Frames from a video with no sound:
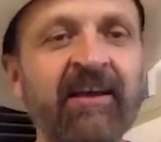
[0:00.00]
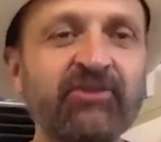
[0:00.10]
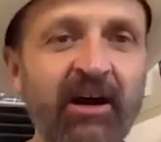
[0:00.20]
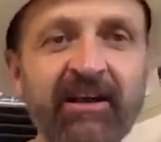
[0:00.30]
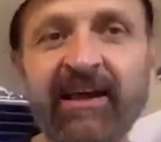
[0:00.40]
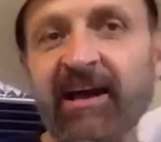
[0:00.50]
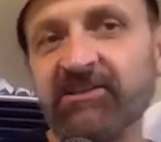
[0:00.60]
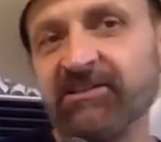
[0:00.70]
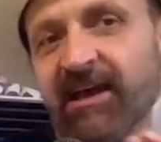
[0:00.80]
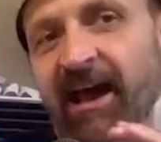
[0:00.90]
Johnny
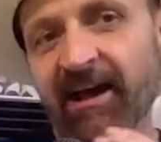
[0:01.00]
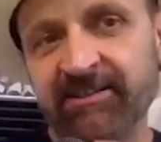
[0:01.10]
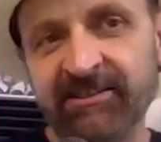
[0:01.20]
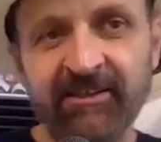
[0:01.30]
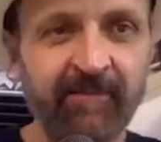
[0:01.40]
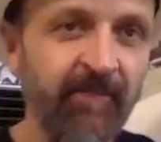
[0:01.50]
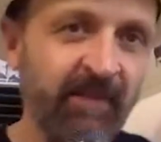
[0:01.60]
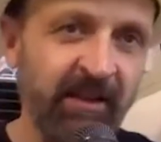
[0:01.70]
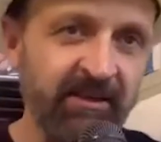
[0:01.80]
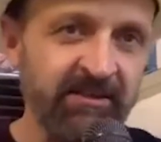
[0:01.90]
Cash's acting
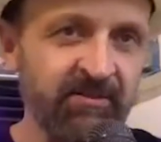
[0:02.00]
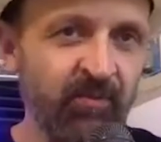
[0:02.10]
is